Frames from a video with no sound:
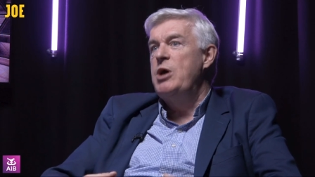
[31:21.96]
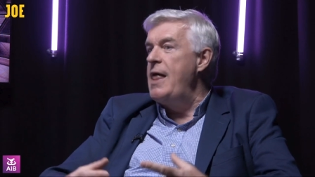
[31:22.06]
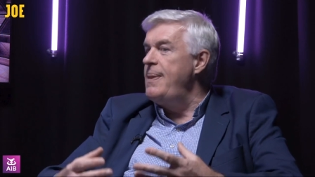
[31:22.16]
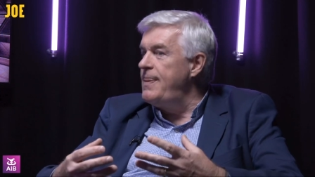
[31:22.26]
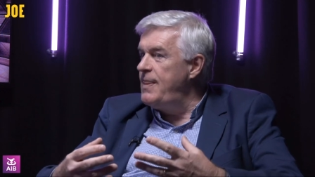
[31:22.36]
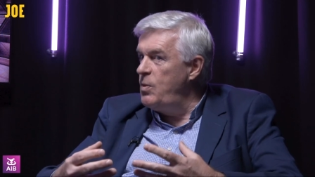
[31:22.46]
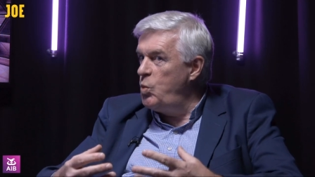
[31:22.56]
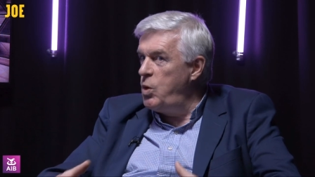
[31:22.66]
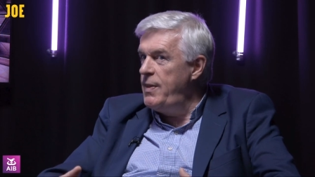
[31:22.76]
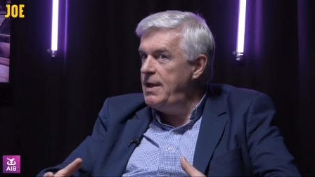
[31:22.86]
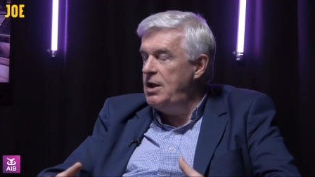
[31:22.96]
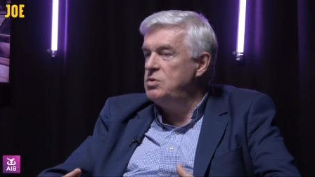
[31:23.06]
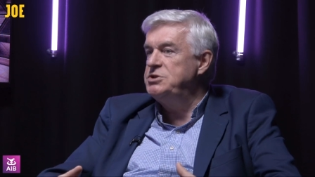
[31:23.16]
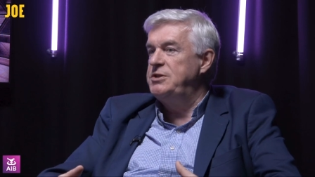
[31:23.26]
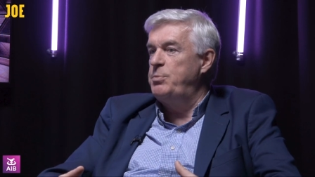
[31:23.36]
Okay. When they
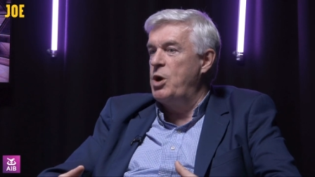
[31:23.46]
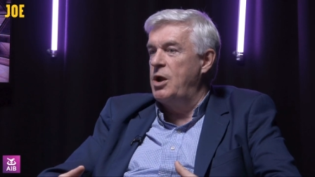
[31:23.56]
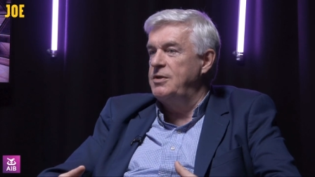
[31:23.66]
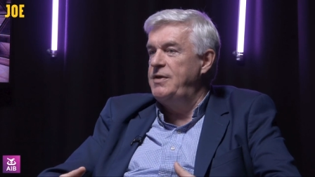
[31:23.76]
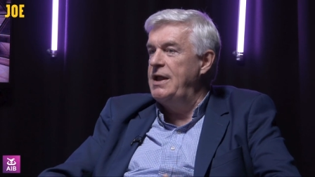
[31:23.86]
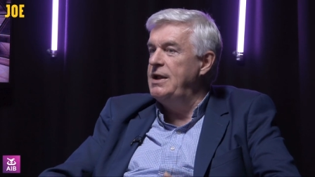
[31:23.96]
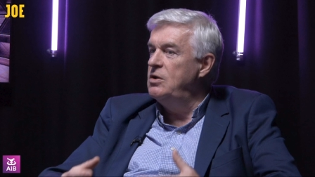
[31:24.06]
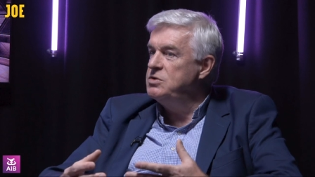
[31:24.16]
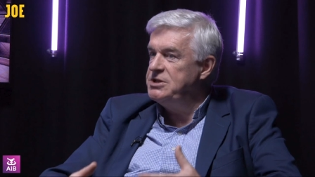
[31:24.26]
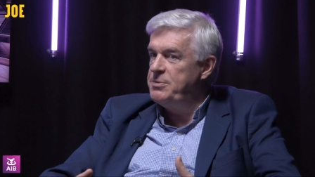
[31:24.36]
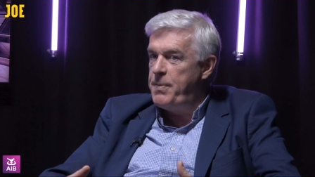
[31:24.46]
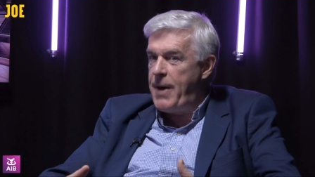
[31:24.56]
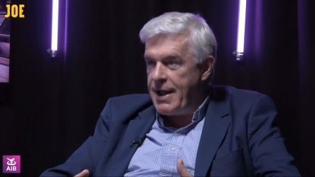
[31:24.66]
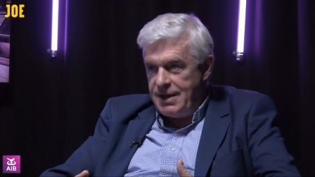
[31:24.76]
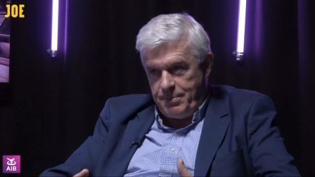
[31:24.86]
looked at the product then and looked at the
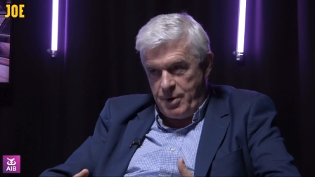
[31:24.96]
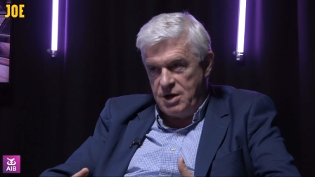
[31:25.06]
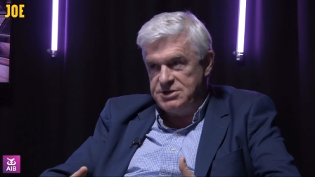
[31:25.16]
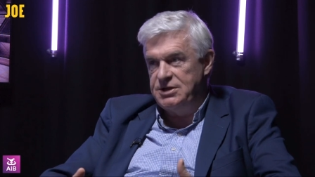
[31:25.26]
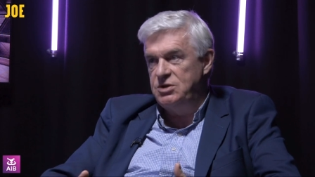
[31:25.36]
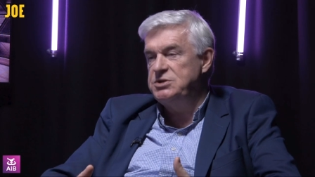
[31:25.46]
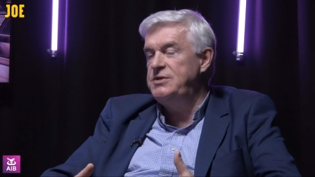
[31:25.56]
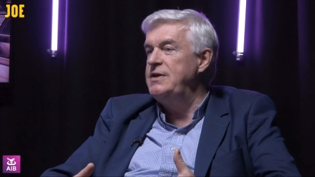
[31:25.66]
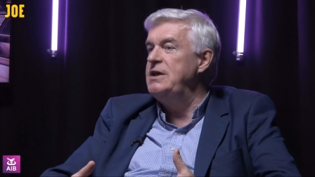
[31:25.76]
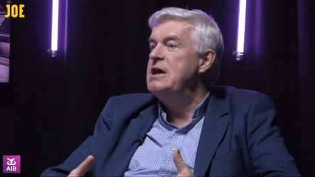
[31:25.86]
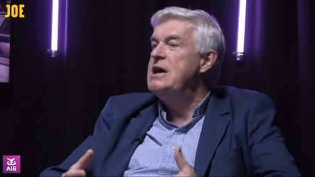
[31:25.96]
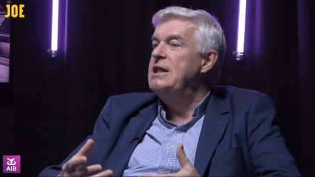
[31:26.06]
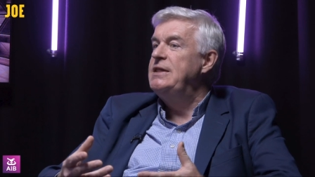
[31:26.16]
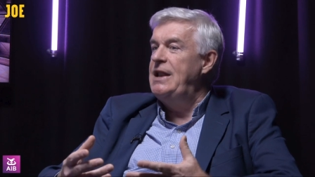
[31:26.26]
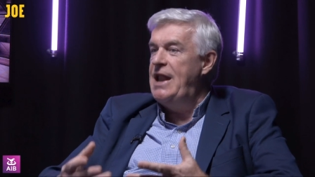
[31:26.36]
back of the box and looked at the
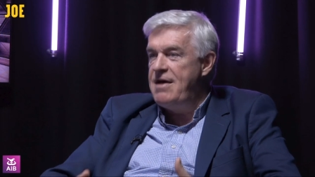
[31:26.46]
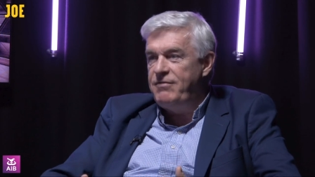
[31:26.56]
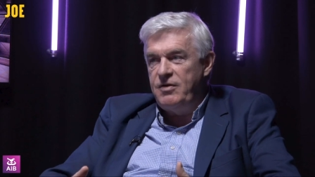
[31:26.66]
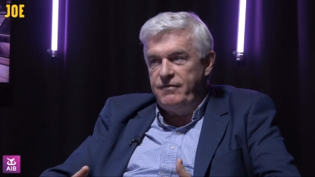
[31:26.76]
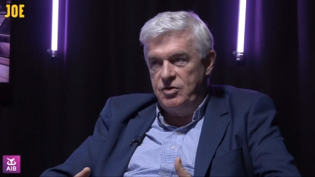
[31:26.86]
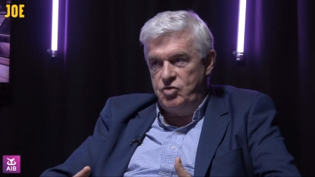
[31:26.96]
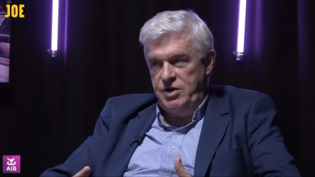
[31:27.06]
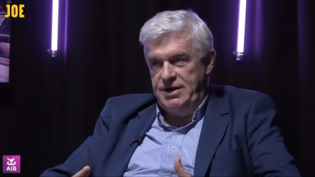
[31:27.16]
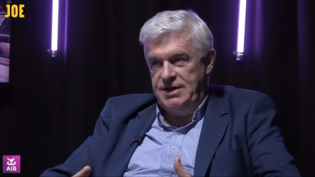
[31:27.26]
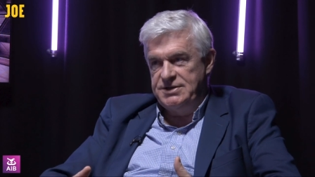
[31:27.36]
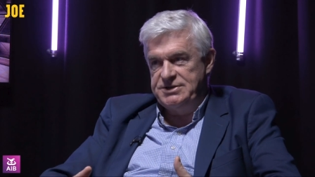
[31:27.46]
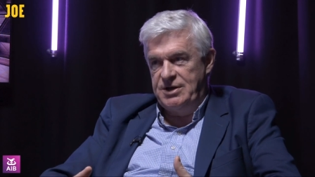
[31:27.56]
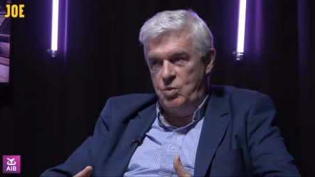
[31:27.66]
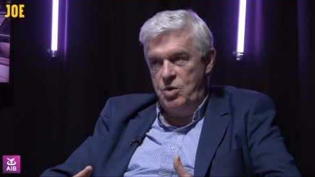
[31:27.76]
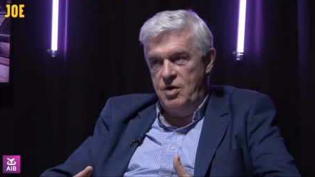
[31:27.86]
level of ingredients
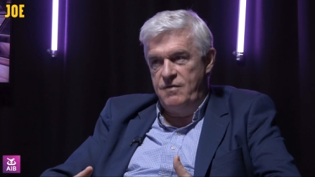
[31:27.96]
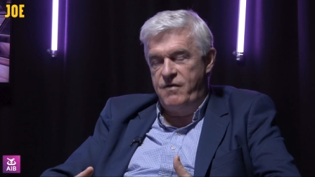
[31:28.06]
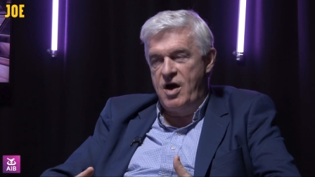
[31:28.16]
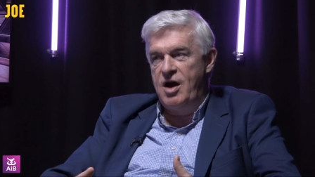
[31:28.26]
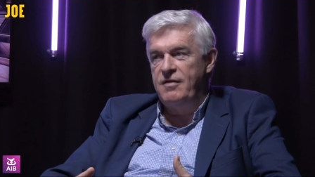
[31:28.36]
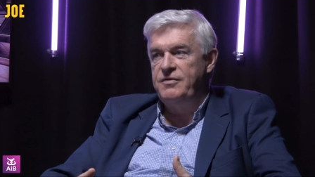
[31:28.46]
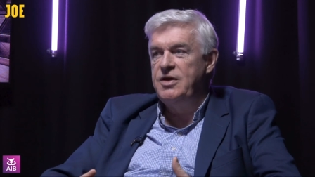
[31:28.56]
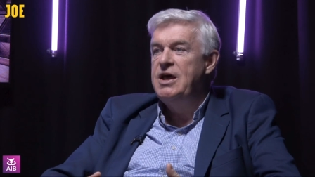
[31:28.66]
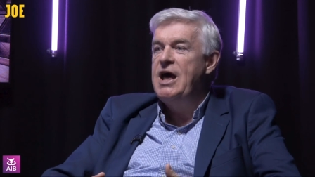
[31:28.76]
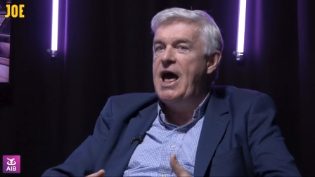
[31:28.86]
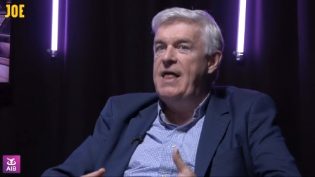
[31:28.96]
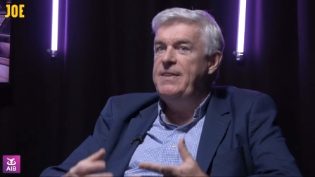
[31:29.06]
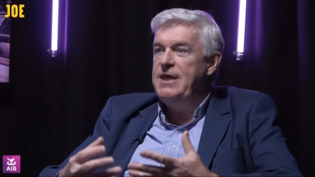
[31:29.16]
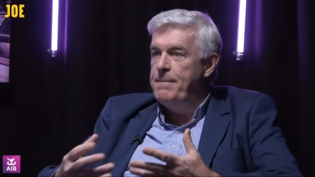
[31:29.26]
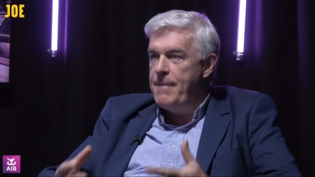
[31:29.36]
that were involved
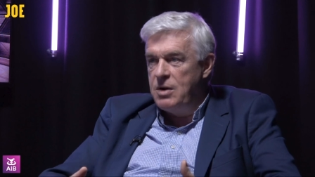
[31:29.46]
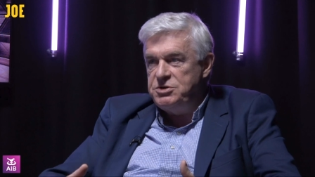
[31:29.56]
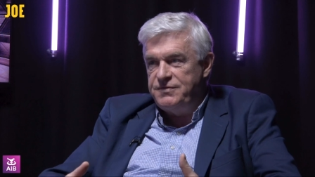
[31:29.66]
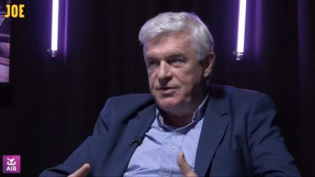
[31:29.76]
and the amount of